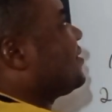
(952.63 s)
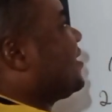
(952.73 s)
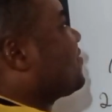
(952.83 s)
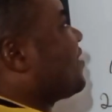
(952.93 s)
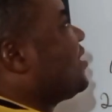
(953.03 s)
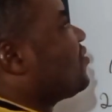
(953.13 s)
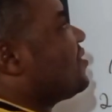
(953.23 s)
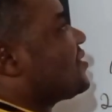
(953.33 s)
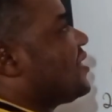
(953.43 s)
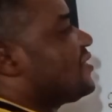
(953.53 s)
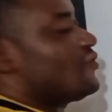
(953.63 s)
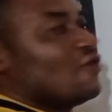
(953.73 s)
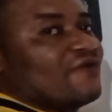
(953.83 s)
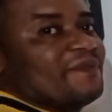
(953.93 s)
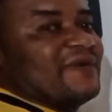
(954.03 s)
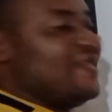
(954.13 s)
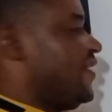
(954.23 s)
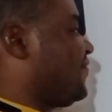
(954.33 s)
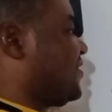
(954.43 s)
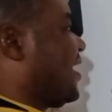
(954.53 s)
the transition state theory
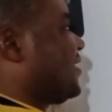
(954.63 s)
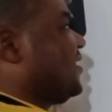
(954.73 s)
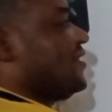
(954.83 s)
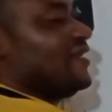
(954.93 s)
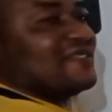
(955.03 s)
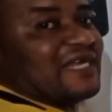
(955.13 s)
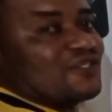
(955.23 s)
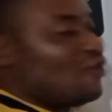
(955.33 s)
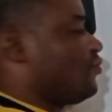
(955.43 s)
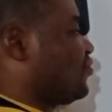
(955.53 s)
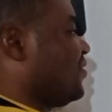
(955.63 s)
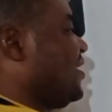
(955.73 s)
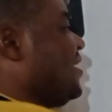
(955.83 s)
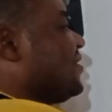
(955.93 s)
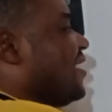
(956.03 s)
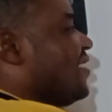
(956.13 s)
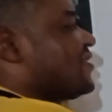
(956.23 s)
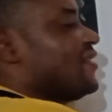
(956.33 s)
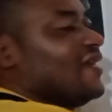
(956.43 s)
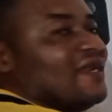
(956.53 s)
believes that in its assumption, there is
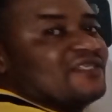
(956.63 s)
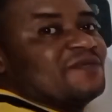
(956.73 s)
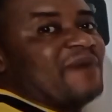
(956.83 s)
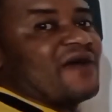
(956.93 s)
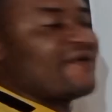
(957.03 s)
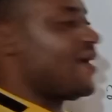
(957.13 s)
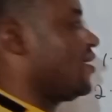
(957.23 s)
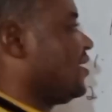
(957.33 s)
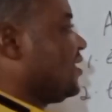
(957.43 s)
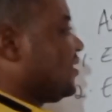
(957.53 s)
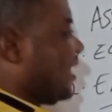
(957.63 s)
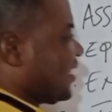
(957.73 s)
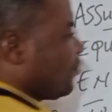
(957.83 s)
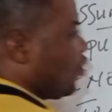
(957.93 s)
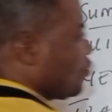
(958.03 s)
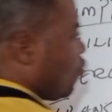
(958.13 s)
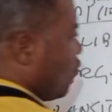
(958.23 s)
an energy barrier that must be